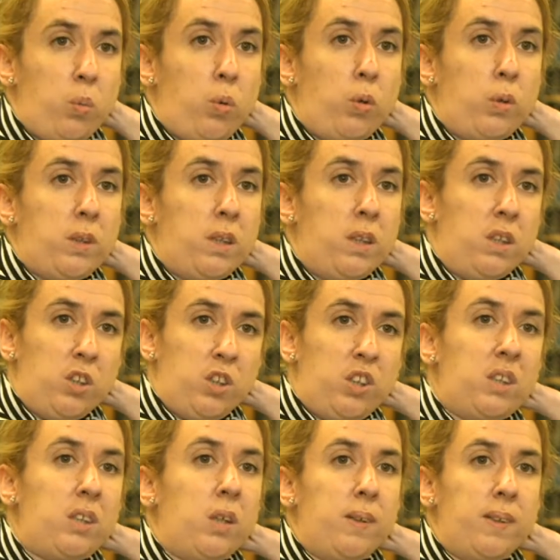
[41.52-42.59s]
was,
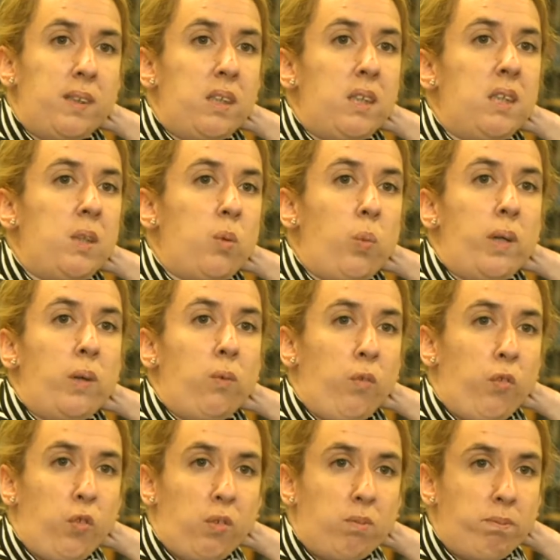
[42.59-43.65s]
"She's going to need wheels."
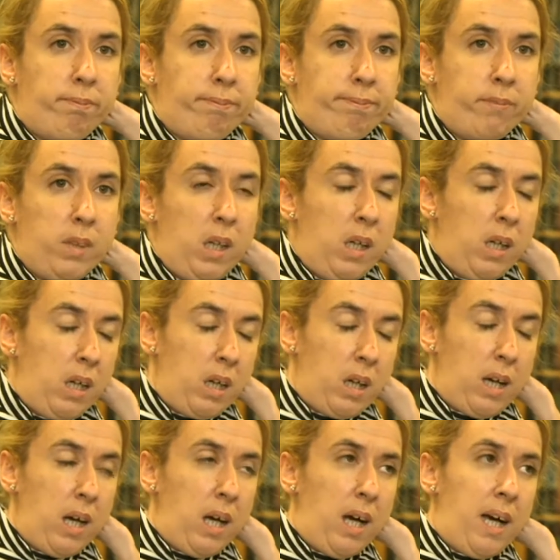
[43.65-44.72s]

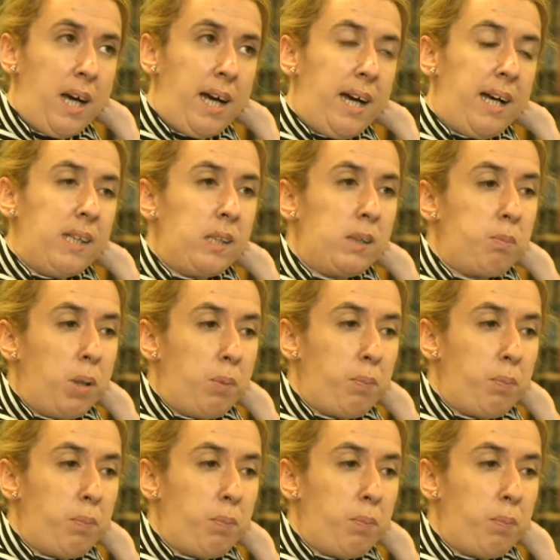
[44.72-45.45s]
And my